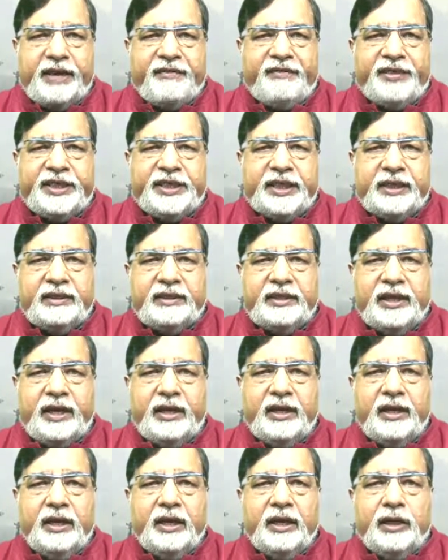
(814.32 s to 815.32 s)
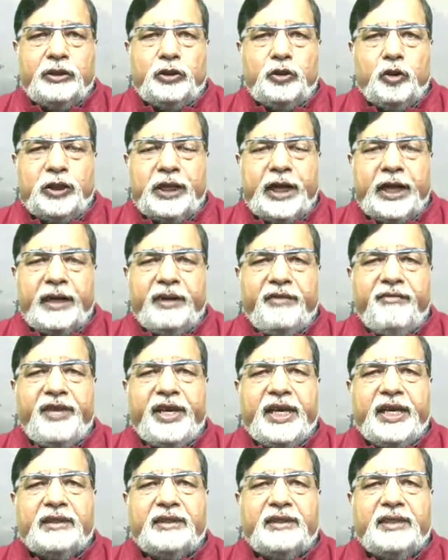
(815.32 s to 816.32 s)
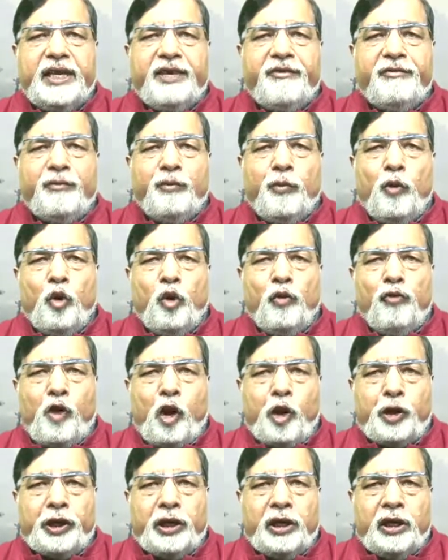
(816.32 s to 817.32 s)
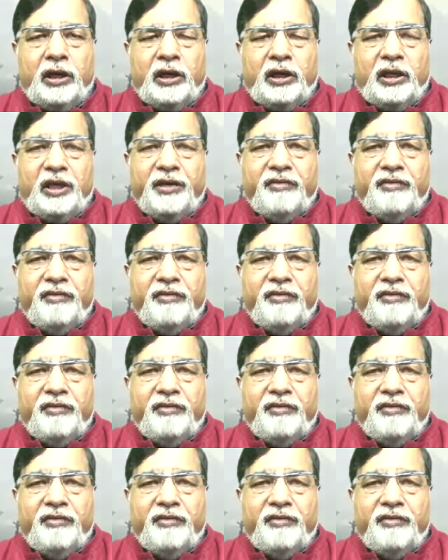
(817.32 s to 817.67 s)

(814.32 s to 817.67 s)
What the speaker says: efficiency so that we can save more water,